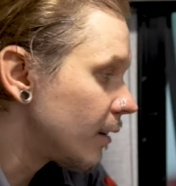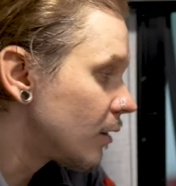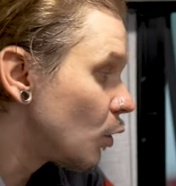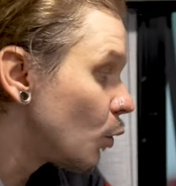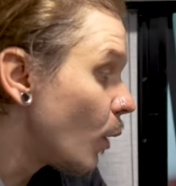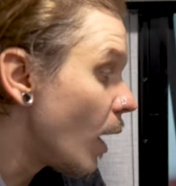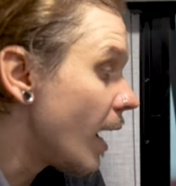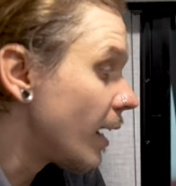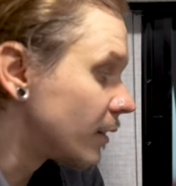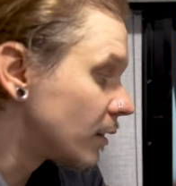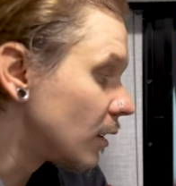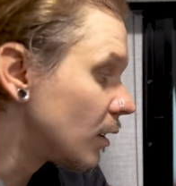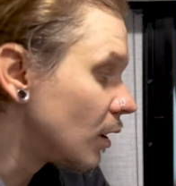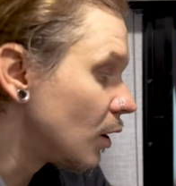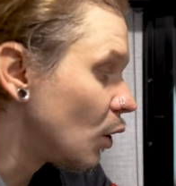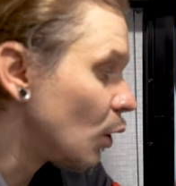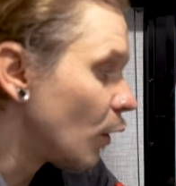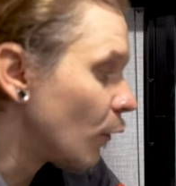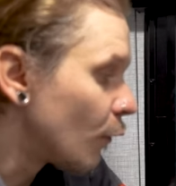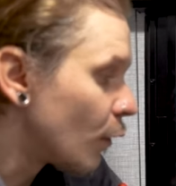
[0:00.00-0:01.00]
to exit the
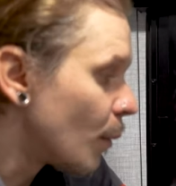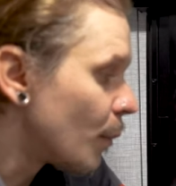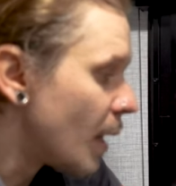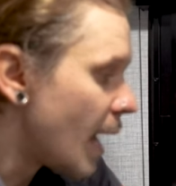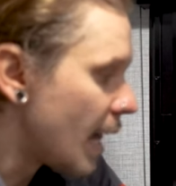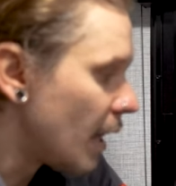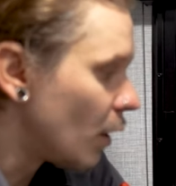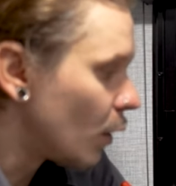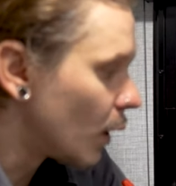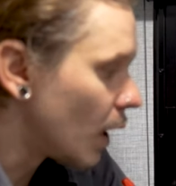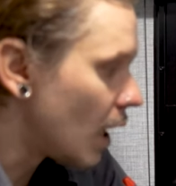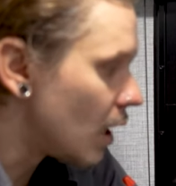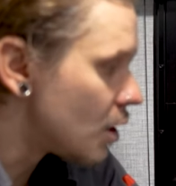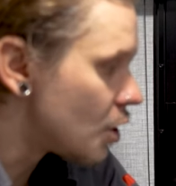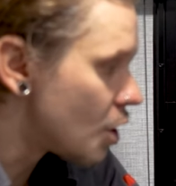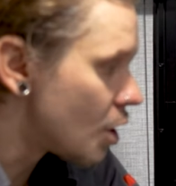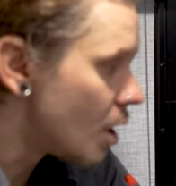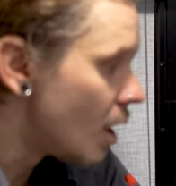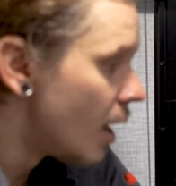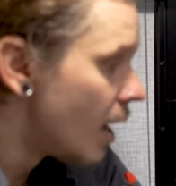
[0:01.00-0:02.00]
unit from that
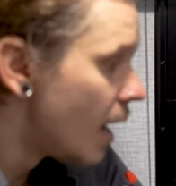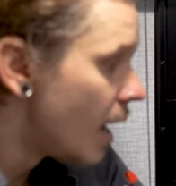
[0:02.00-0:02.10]
location.